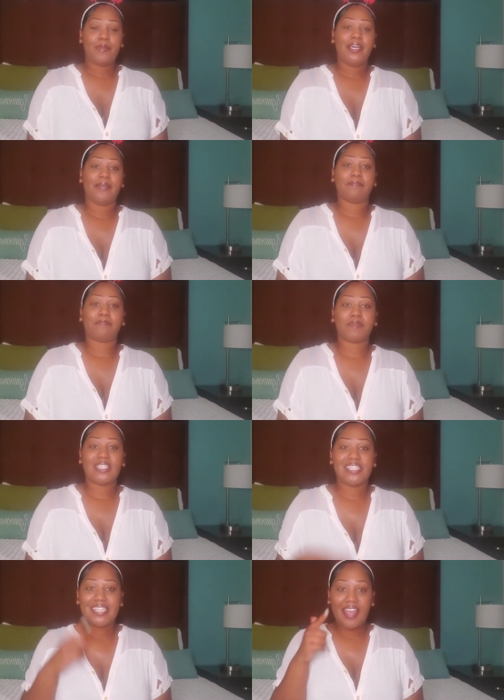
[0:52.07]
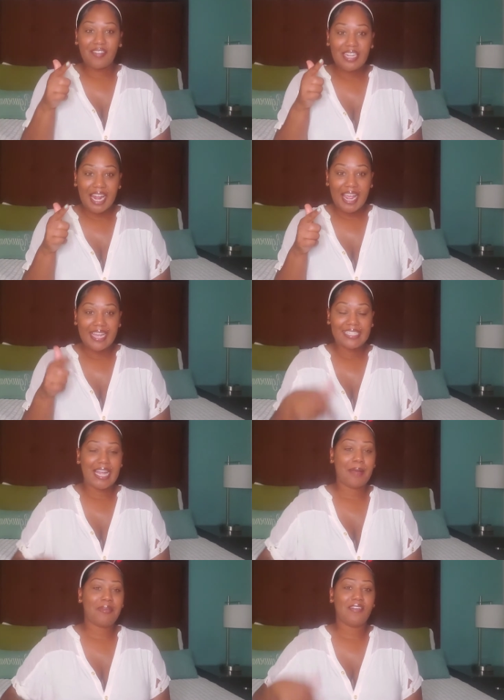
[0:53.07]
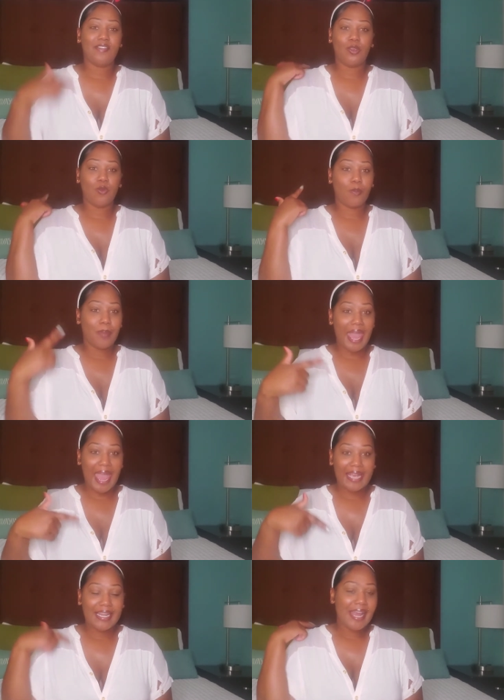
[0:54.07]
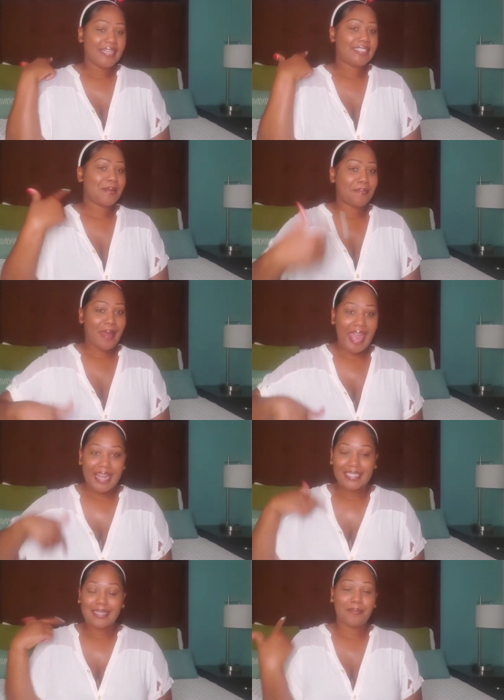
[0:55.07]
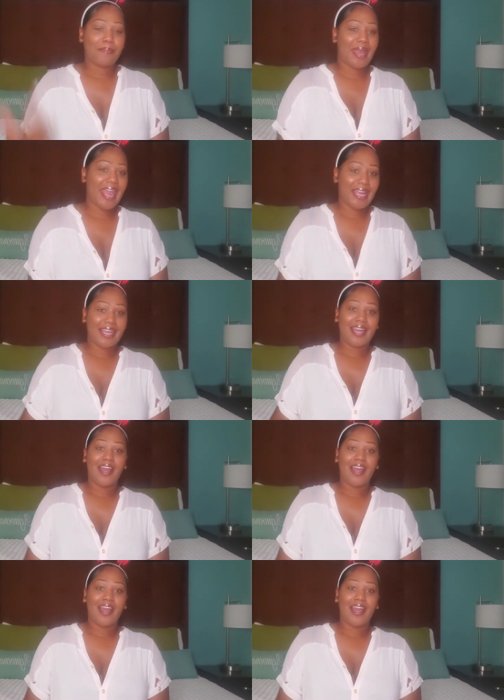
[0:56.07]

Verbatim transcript: but seven days I'm giving you back to back to back